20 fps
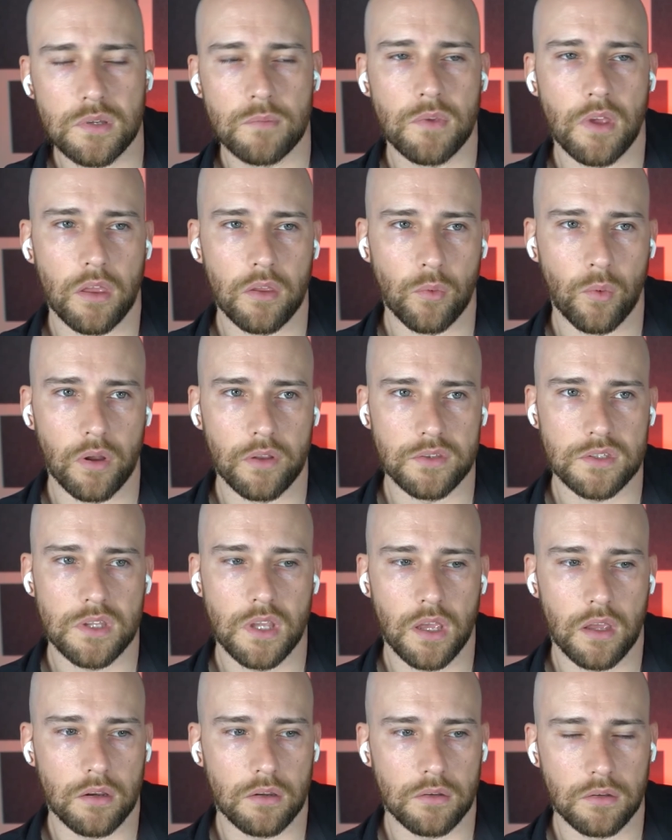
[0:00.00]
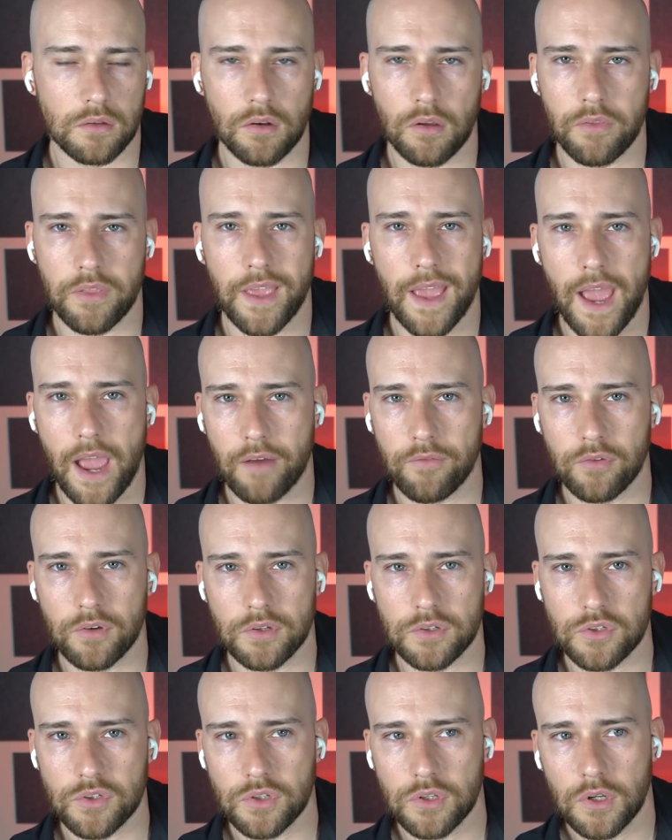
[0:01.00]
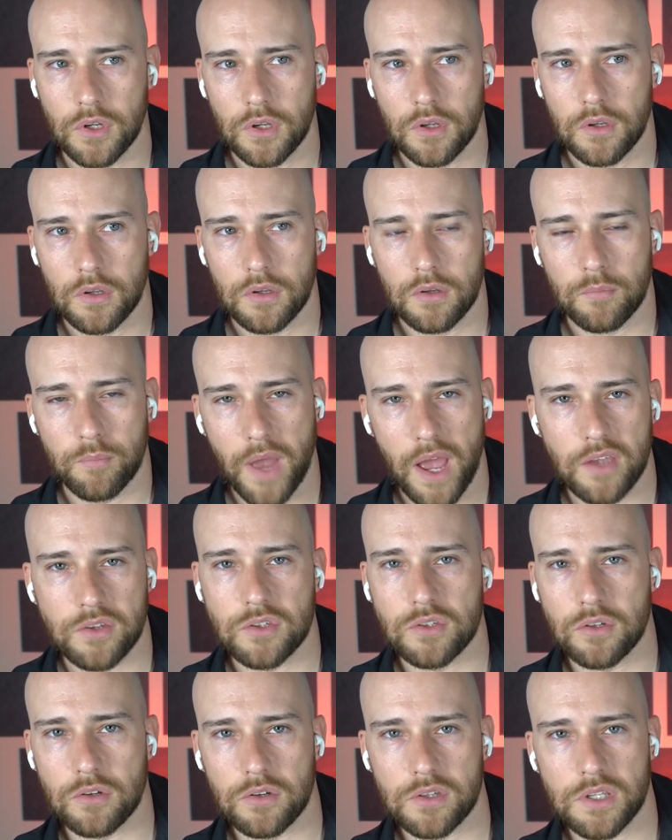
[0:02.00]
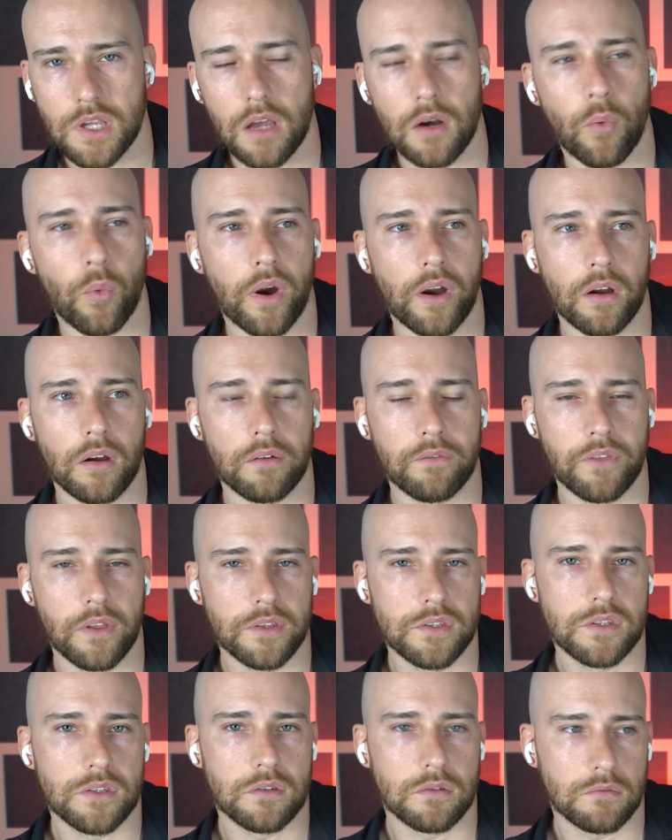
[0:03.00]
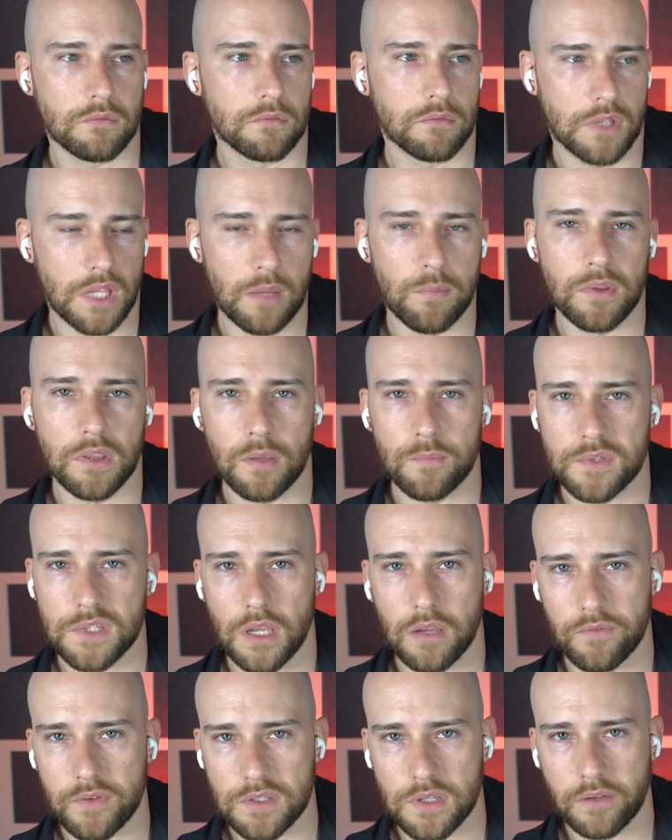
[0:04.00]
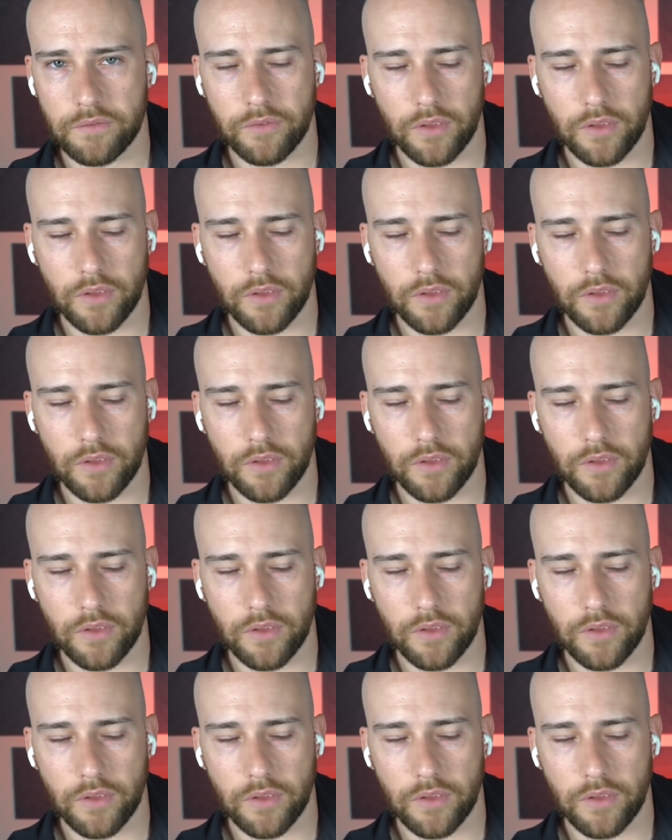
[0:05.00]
are some of the other ones that, you know, the average passenger is not aware of that's keeping them safe as they